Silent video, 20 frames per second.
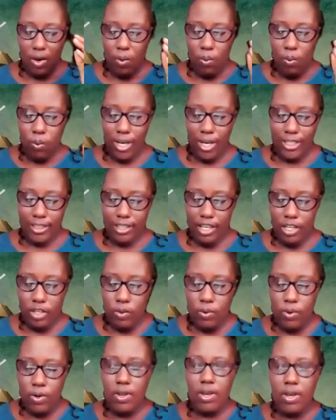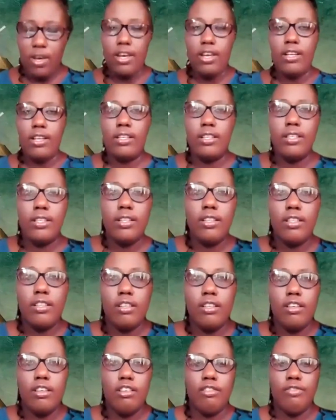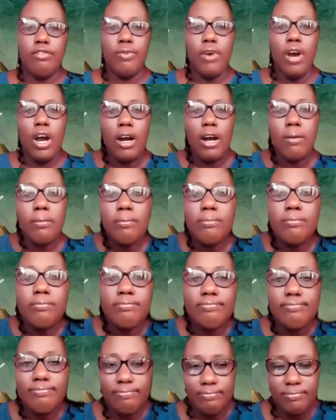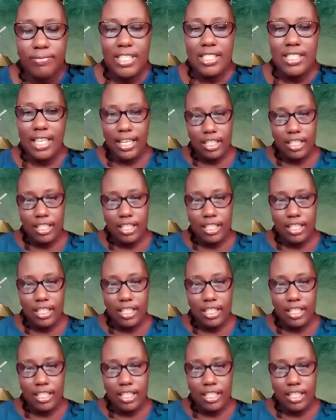what can you learn from this